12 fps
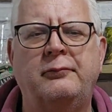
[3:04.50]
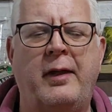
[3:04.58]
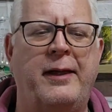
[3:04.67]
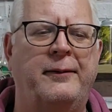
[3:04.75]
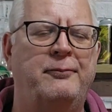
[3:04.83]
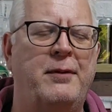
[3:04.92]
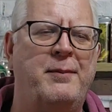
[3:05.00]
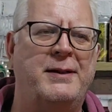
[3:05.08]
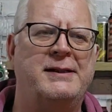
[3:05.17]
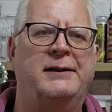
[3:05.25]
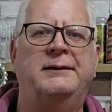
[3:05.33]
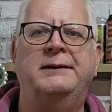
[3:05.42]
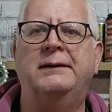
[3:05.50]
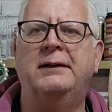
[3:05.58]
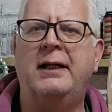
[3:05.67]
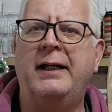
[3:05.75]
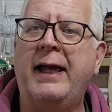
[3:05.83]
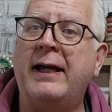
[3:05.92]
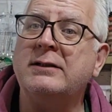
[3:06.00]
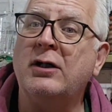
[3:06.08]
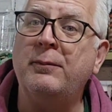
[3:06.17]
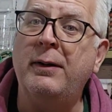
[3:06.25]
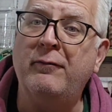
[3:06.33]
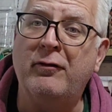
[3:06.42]
A bit better. Yeah, it has got
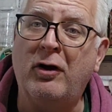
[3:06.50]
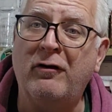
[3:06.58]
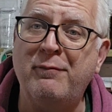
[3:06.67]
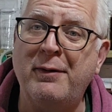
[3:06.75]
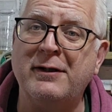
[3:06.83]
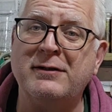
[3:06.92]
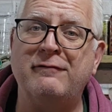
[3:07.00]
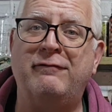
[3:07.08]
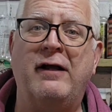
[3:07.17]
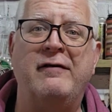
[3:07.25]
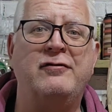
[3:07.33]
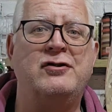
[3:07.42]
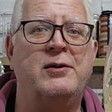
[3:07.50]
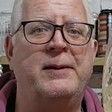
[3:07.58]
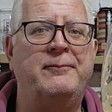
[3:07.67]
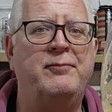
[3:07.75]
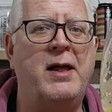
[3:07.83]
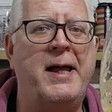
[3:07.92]
a bit of a cough medicine flavour to it.